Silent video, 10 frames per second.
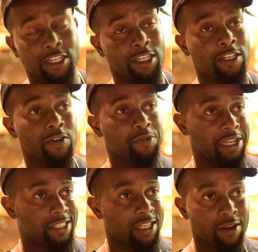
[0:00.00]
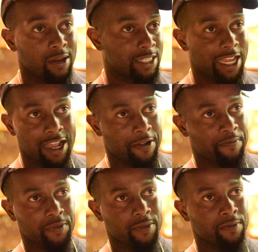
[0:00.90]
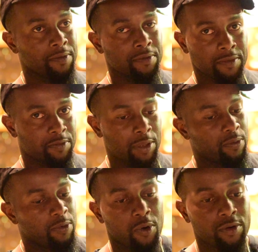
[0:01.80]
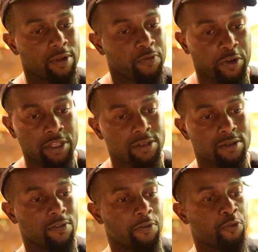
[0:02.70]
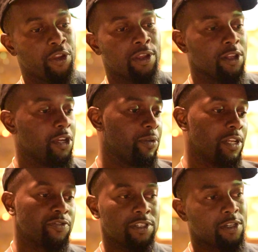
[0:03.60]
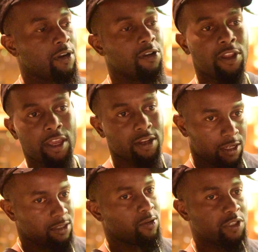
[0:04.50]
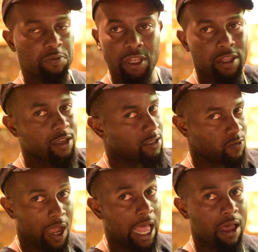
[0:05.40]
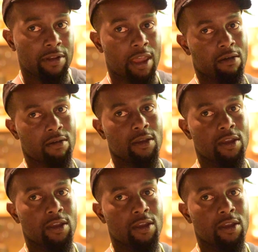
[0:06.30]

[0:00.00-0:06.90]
And I see it all the time. People be wanting the free club entries and all that. Social media is wild now.